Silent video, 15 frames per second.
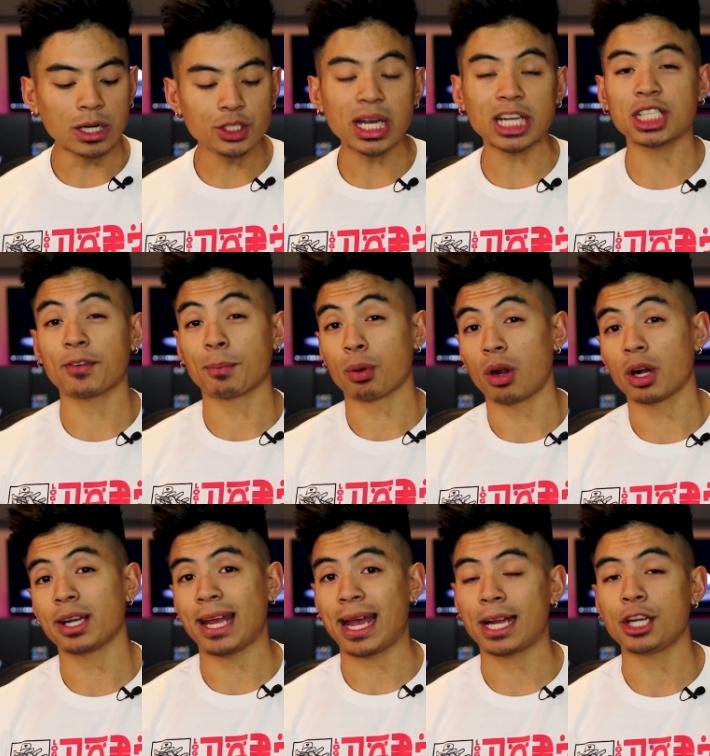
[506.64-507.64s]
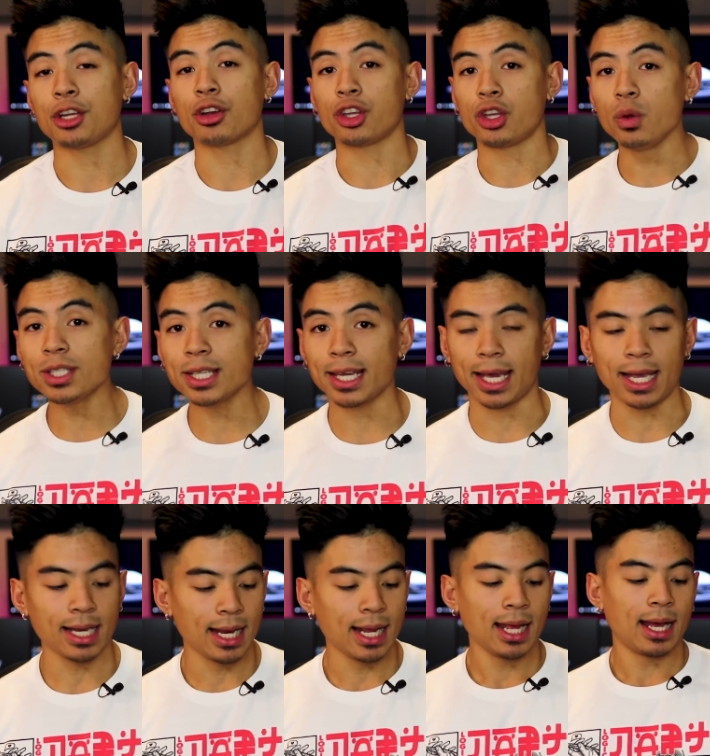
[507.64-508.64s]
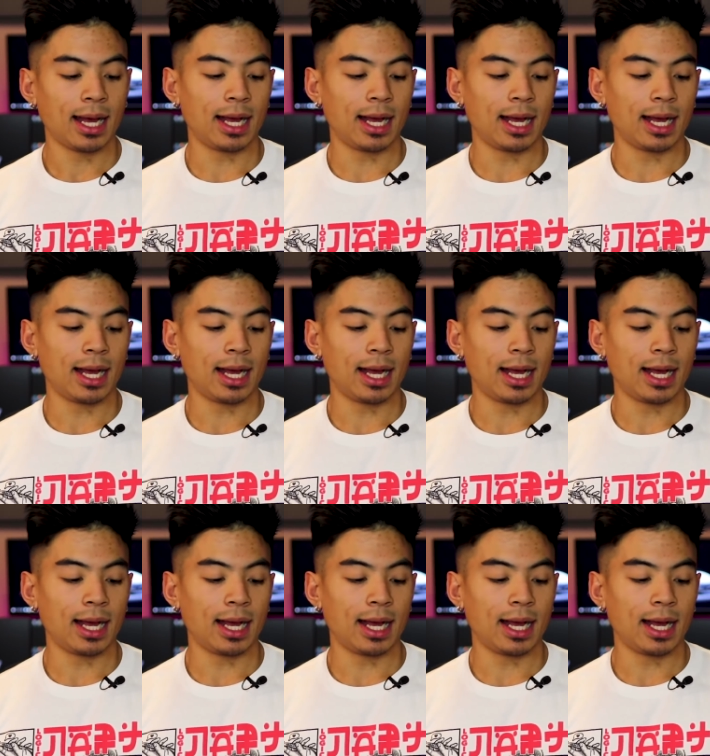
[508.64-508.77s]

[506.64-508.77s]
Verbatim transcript: once you actually have a product in hand and you're using it,